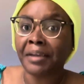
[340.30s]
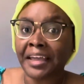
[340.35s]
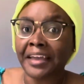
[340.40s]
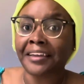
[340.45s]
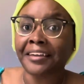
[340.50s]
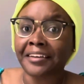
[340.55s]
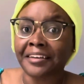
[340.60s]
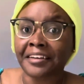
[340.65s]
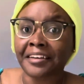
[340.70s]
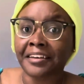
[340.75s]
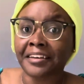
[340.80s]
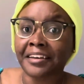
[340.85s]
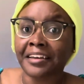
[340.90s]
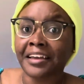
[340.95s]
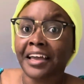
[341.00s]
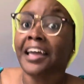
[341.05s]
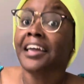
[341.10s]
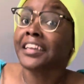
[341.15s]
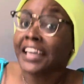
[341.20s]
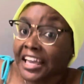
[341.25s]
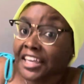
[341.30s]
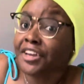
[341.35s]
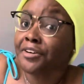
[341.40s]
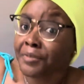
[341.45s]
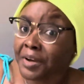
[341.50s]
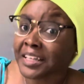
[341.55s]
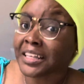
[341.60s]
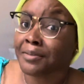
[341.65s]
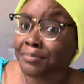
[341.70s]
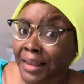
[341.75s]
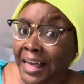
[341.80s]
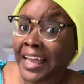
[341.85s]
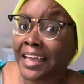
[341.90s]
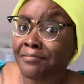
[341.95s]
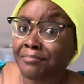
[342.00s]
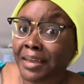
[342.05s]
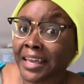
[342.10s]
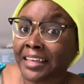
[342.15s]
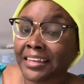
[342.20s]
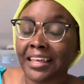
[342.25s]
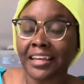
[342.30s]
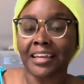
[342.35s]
me? Can you really blame me?